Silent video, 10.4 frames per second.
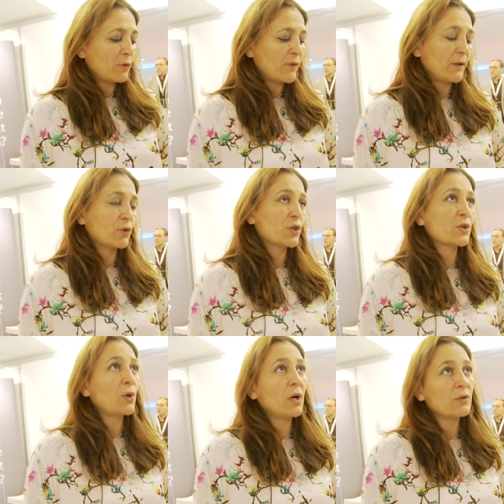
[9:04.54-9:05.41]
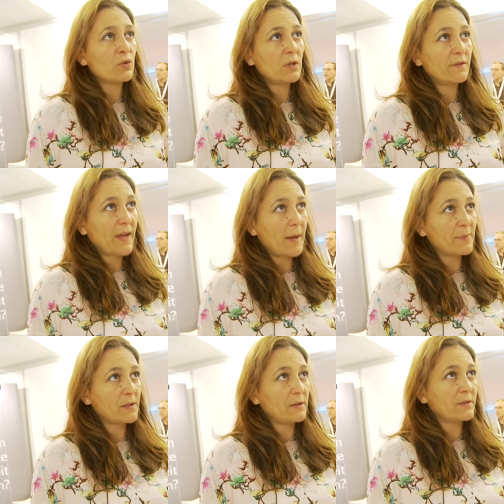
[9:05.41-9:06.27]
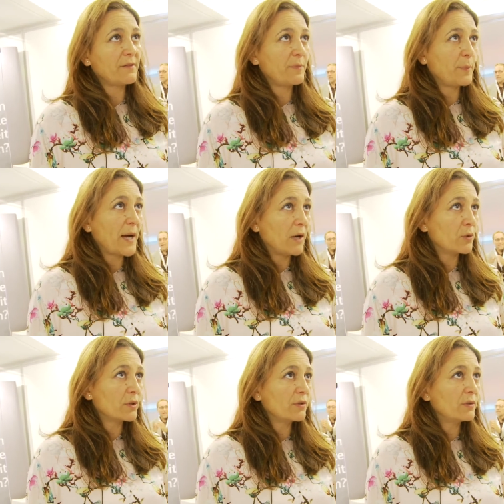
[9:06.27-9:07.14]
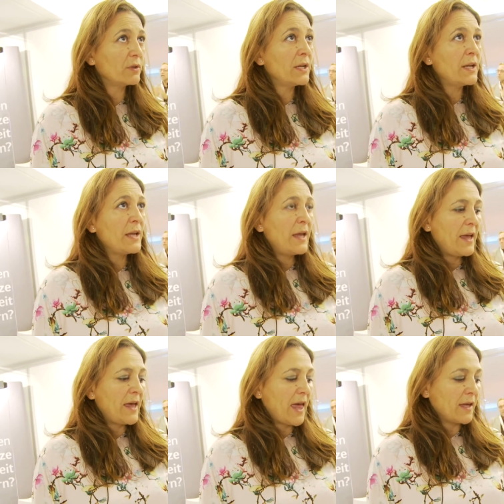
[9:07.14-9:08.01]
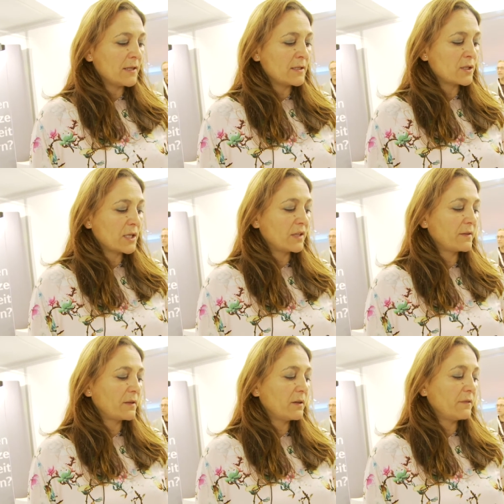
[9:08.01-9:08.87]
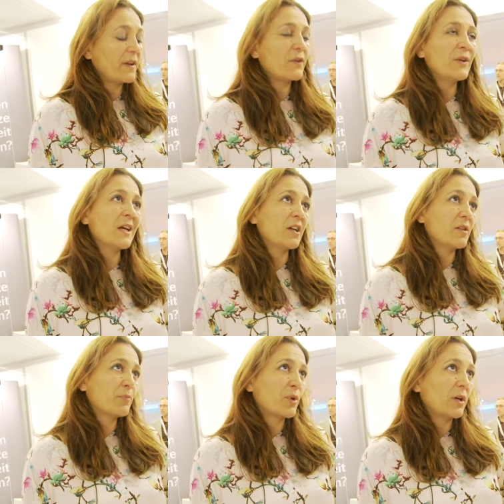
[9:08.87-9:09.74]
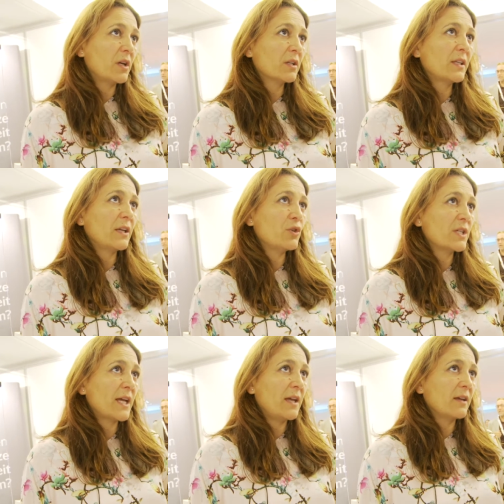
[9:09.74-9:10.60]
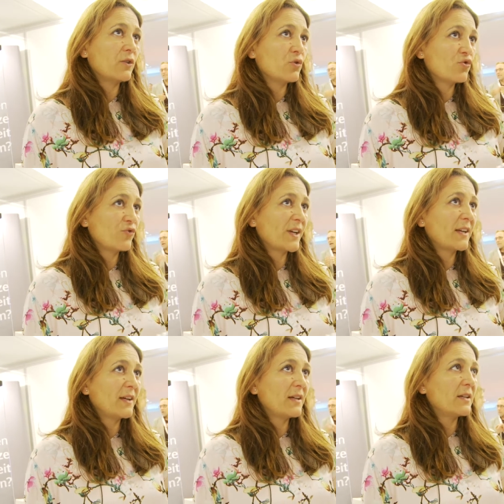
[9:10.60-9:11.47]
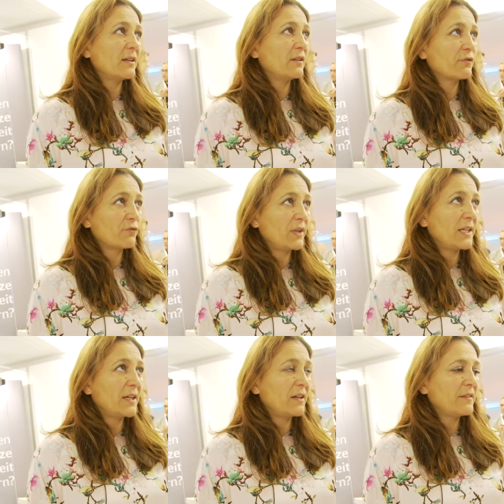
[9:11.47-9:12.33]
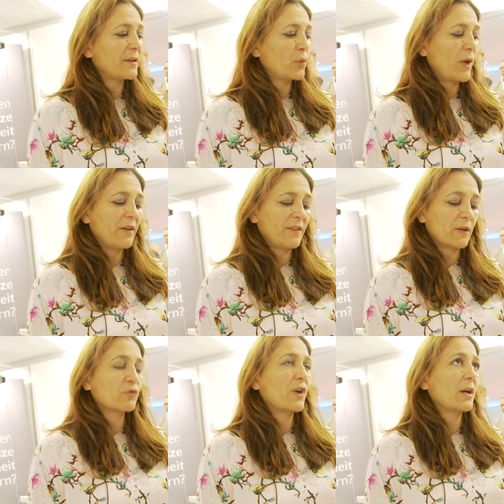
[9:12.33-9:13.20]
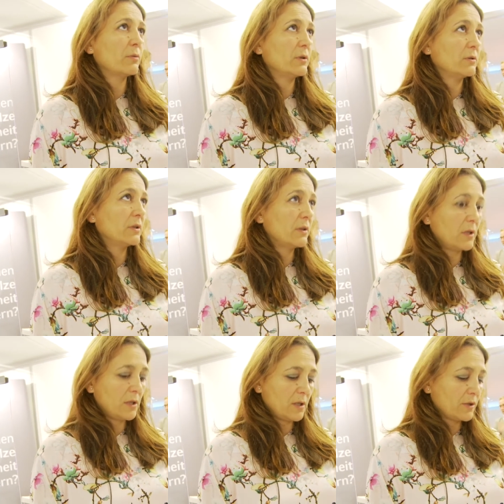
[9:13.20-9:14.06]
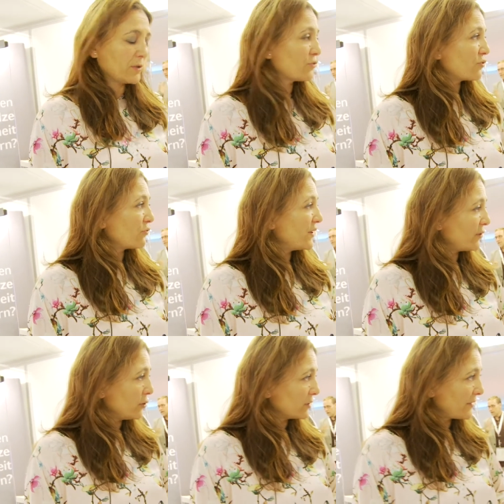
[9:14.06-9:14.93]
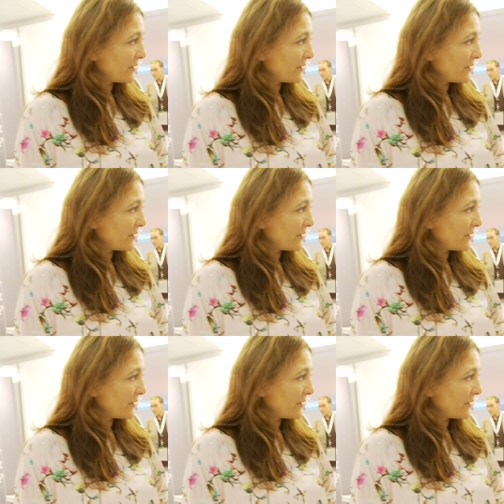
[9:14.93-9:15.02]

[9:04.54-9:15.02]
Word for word: around two hundred of capsules of powder, and it's a very nice product that you take, you drink it, and it's really nice, and we have incredible uh, I drank results. Some